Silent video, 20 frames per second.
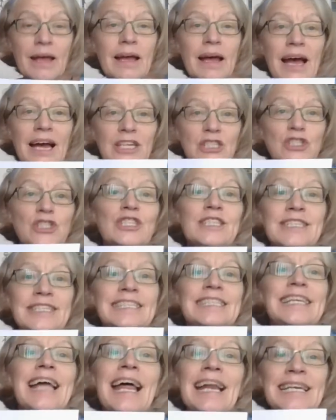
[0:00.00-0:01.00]
and just
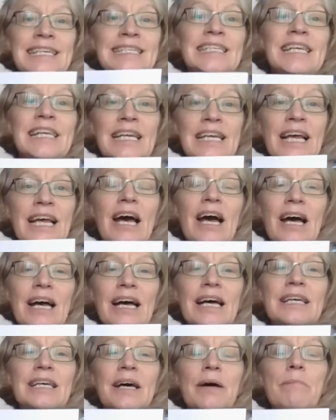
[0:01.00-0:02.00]
standing
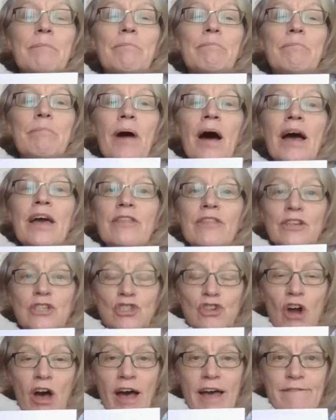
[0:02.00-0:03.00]
by the
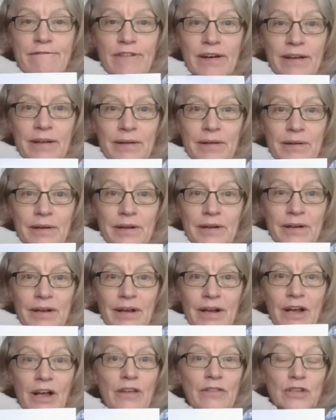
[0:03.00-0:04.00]
driver
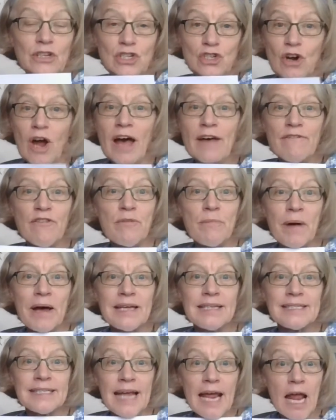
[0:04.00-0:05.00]

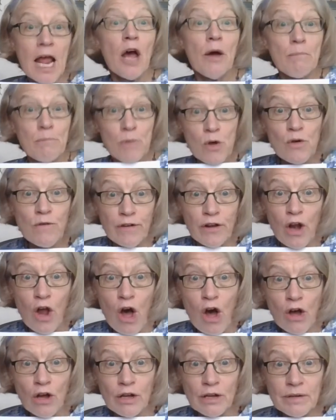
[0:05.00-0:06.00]
might say move
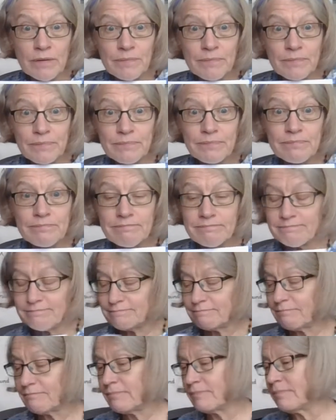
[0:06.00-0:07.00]
along
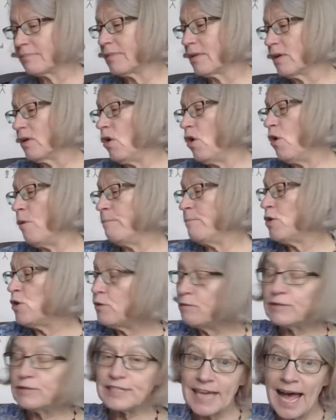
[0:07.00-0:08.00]
or move
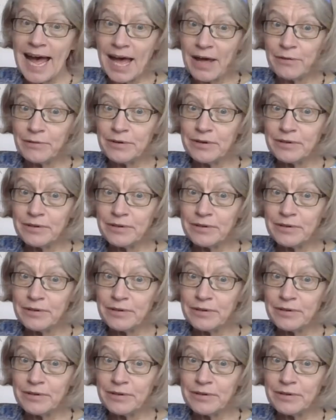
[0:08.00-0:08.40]
down,